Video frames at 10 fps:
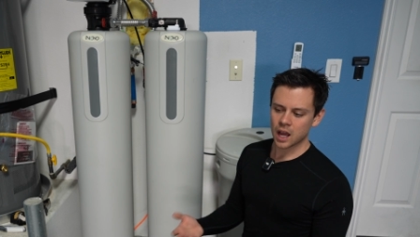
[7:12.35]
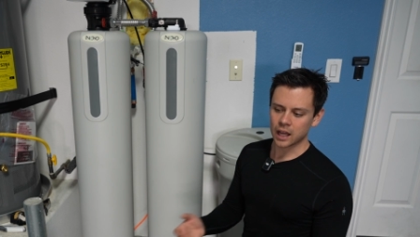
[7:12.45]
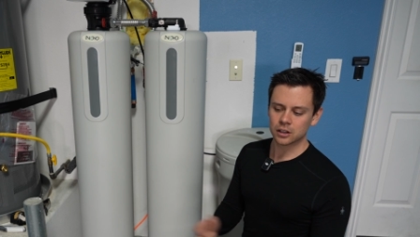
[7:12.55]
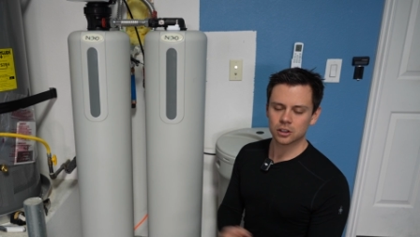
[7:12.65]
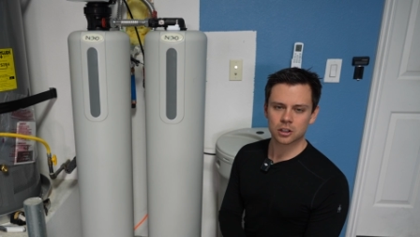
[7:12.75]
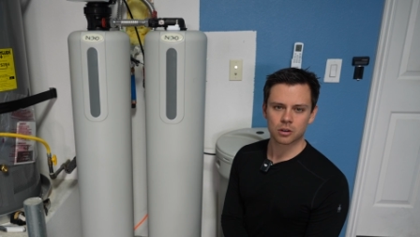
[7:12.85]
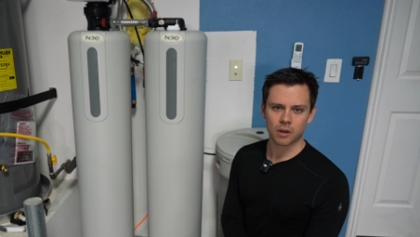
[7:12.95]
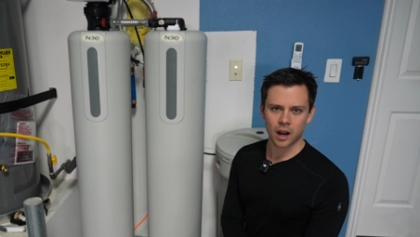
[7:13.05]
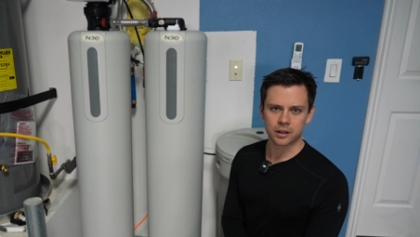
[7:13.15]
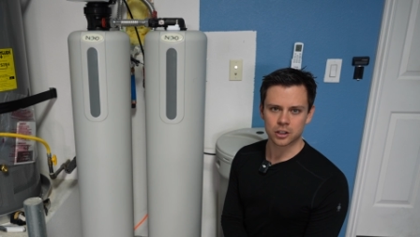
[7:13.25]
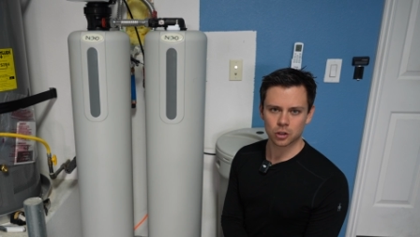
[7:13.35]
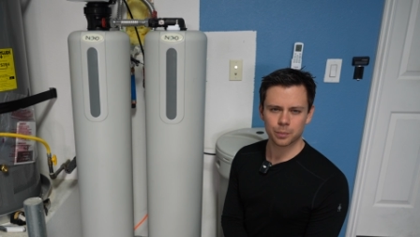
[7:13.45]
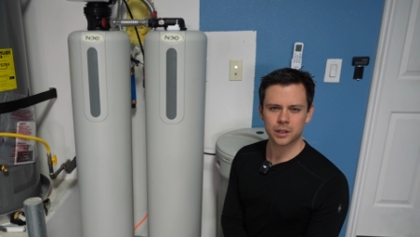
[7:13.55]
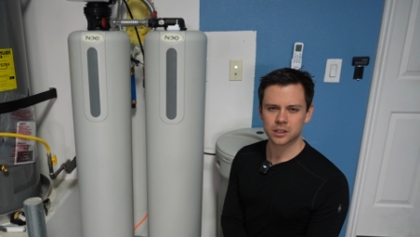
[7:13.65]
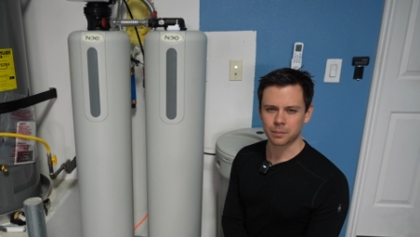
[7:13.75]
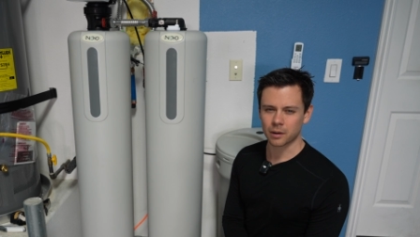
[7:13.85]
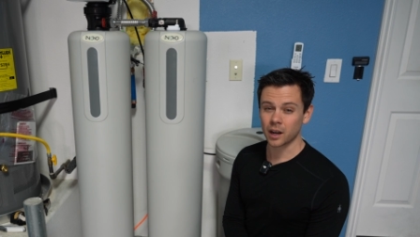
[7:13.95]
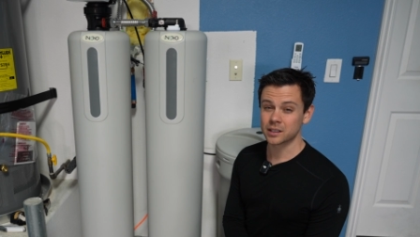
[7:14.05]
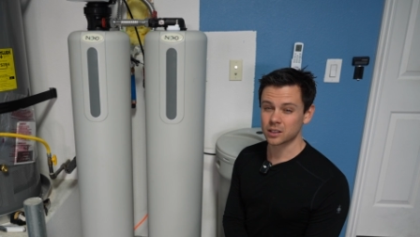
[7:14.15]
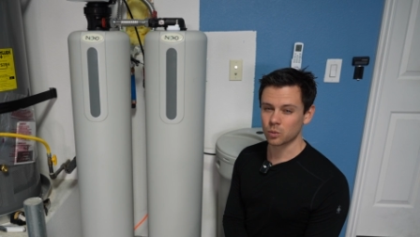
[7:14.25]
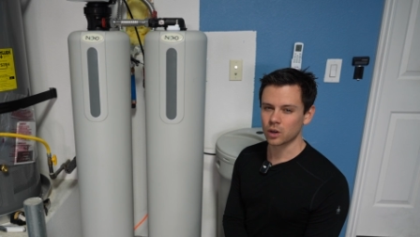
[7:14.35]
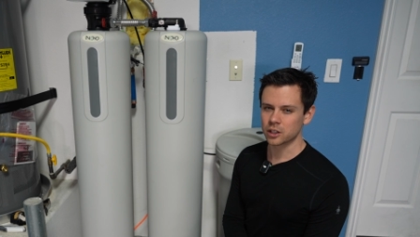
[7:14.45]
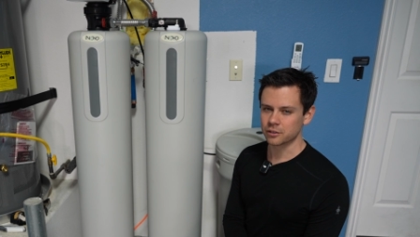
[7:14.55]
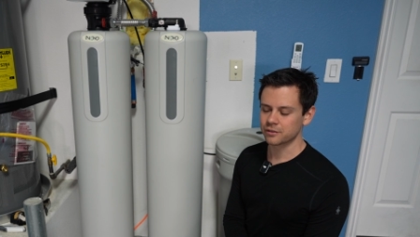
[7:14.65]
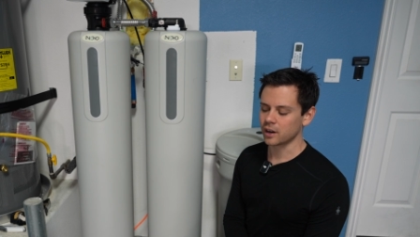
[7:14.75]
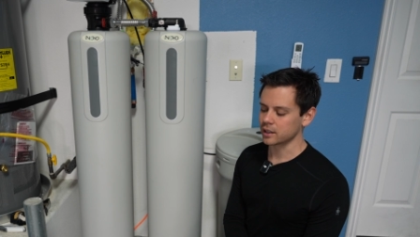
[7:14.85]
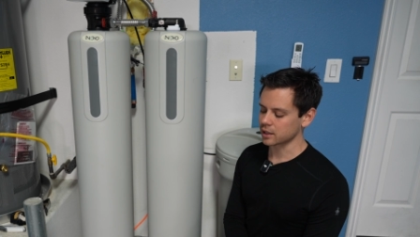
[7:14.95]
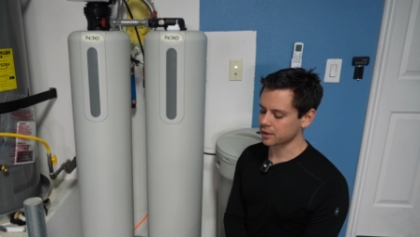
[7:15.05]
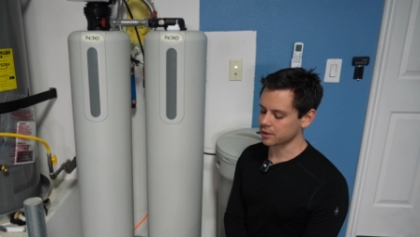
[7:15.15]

and look around, and you'll be surprised at what you find, I